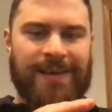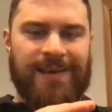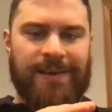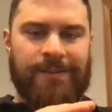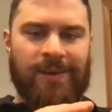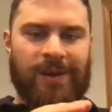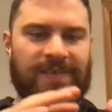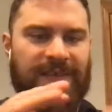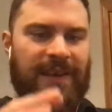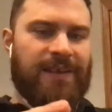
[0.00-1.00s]

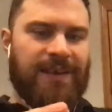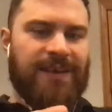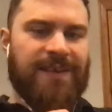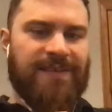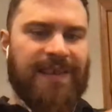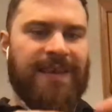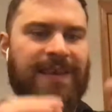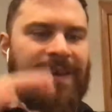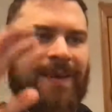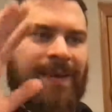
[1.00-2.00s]
Causality is like